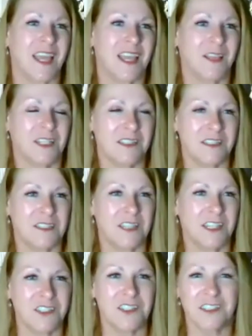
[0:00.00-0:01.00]
"Hey, let's
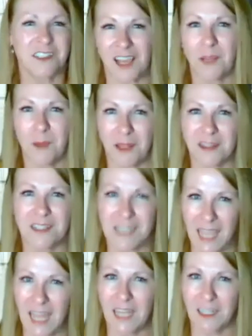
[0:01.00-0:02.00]
just talk about this
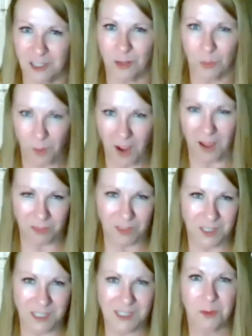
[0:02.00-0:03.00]
gain in your Roth,"
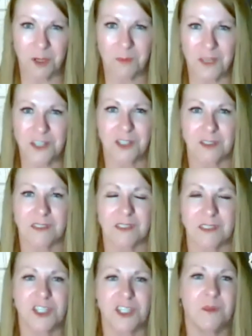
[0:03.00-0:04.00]
because they want to make sure it's
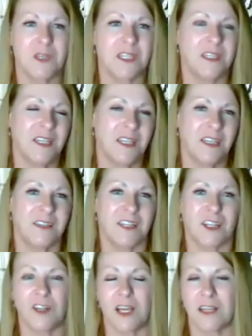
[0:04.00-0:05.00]
legitimate.
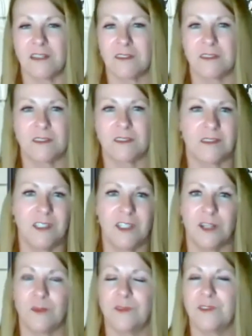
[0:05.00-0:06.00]
You're not,
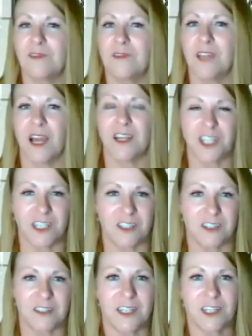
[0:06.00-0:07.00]
dodging
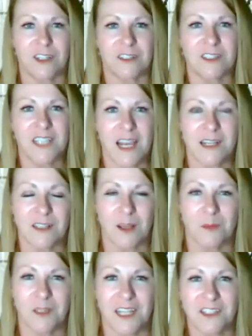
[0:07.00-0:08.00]
your tax
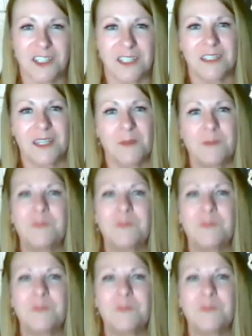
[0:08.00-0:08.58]
obligation to them.